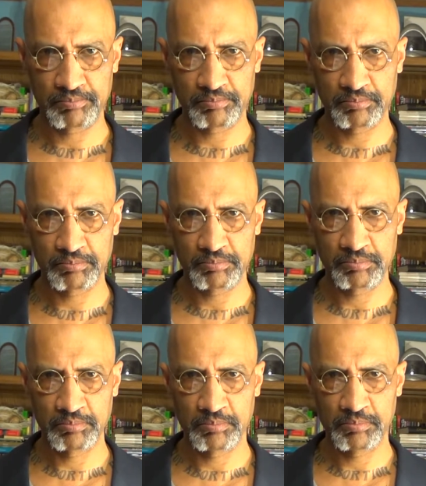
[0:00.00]

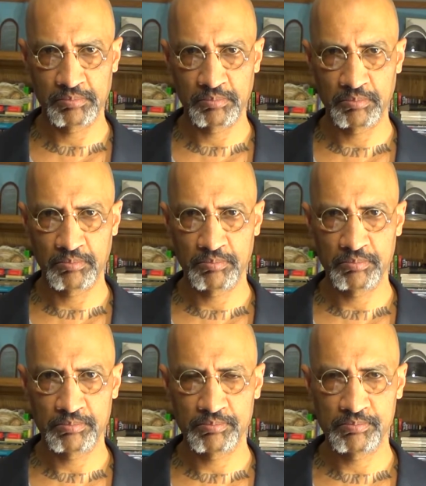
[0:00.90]

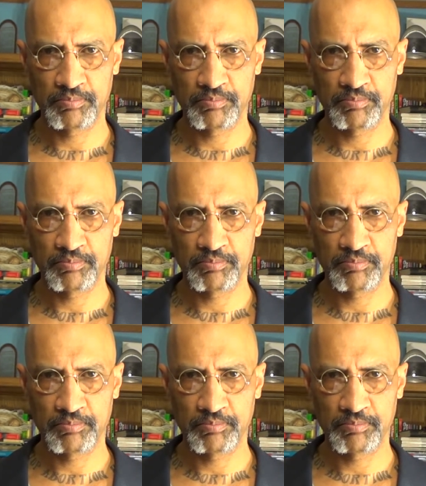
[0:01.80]
(silence)